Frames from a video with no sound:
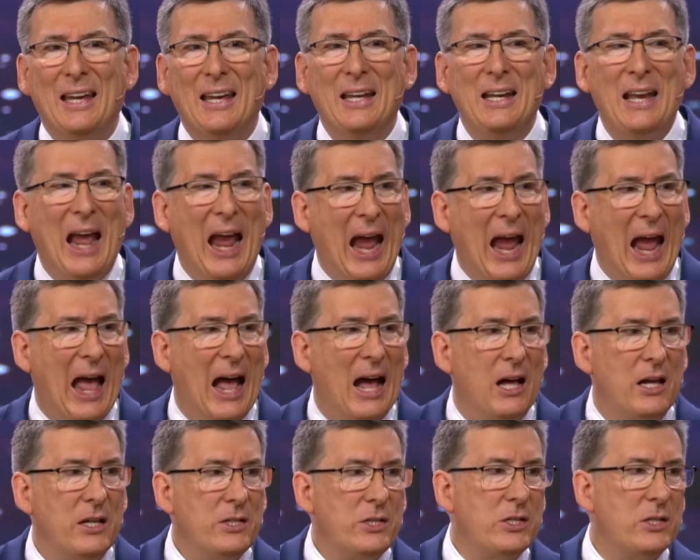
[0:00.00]
it
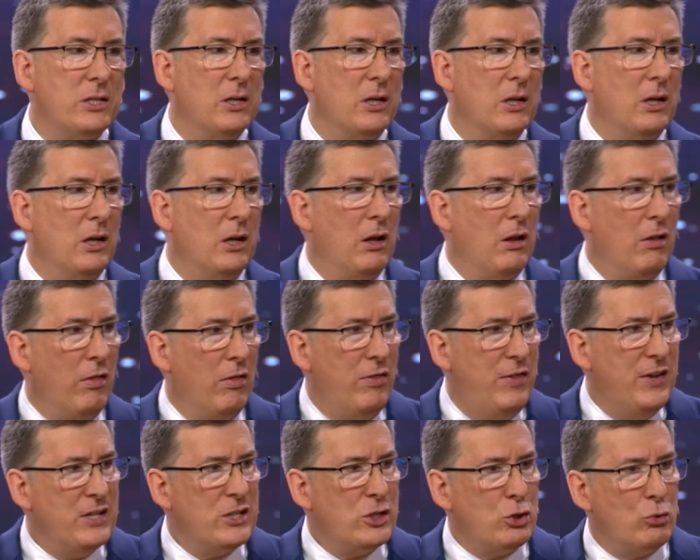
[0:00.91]
has
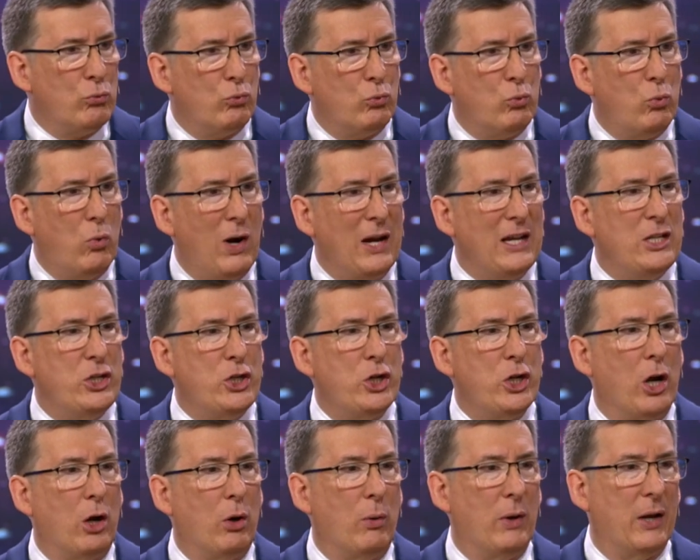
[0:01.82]
this
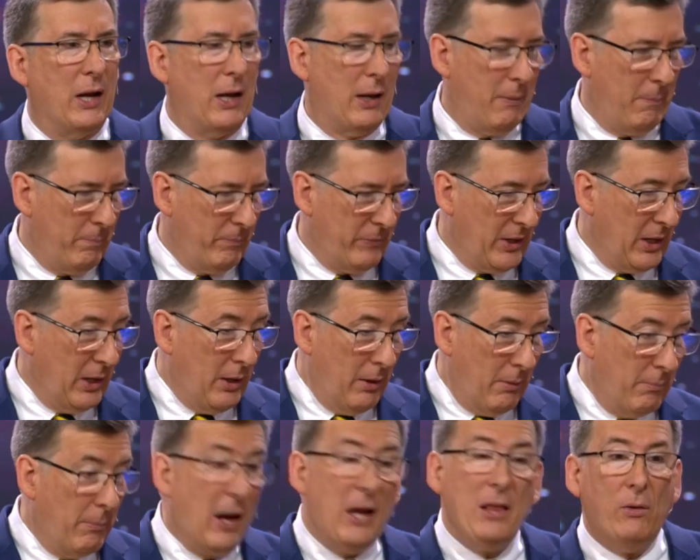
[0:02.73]
ratio in it.
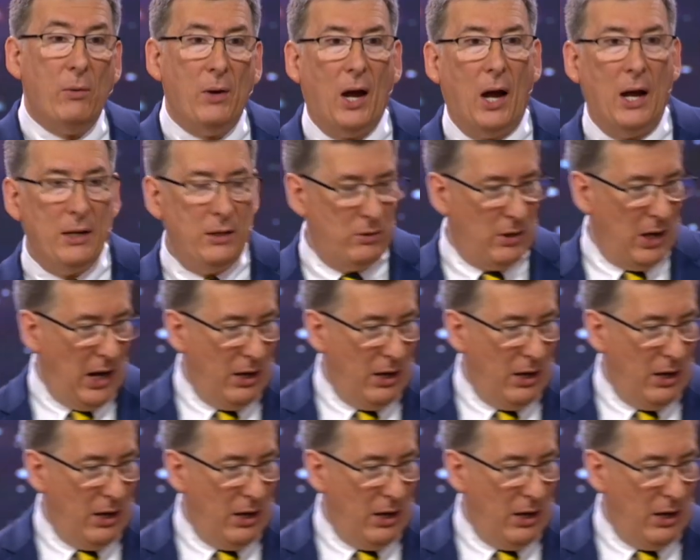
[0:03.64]
By the way, I,